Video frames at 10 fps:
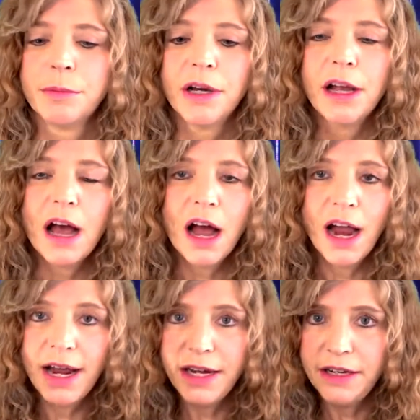By
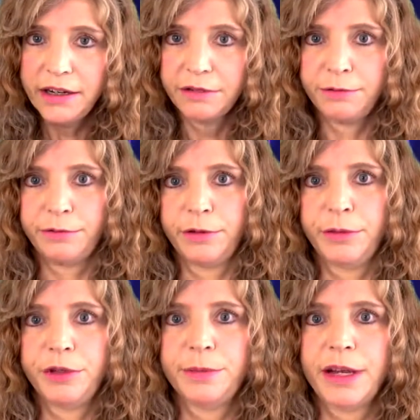hiding from
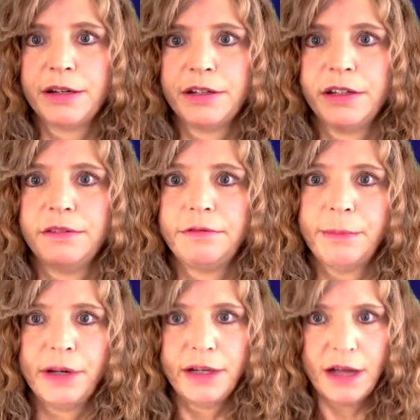humanity,
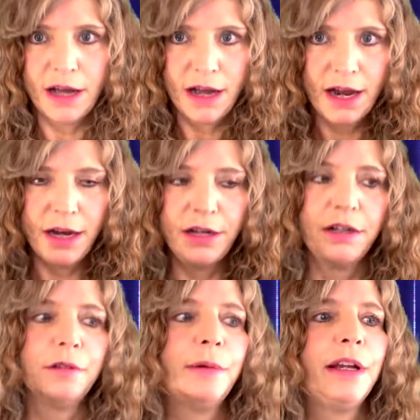by
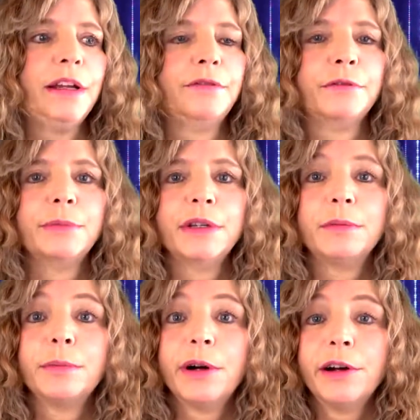hiding away from
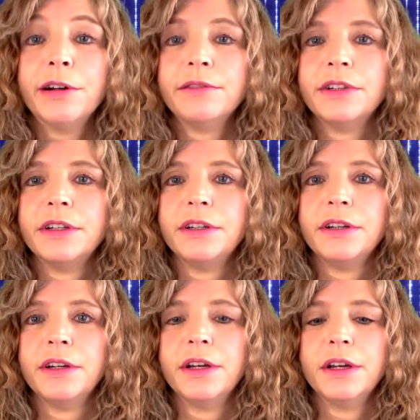being part of it,
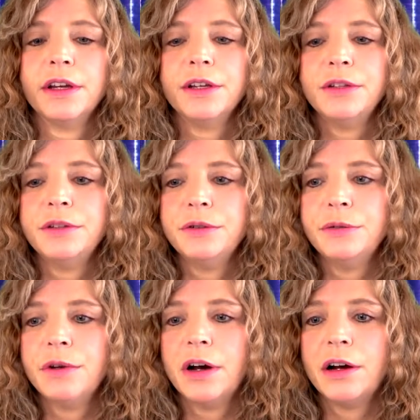
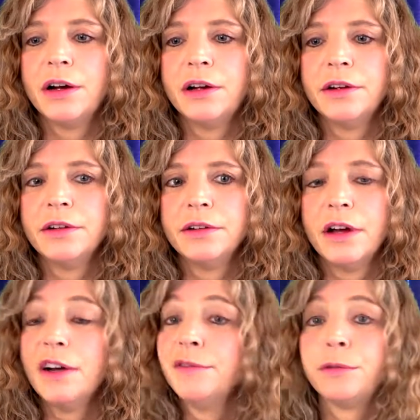you are
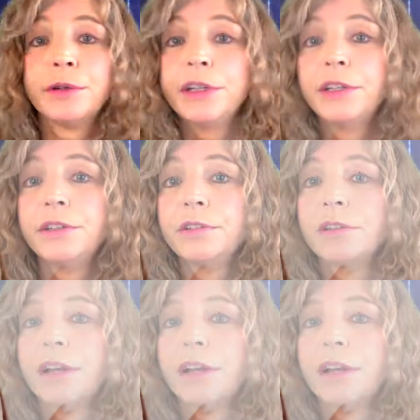avoiding your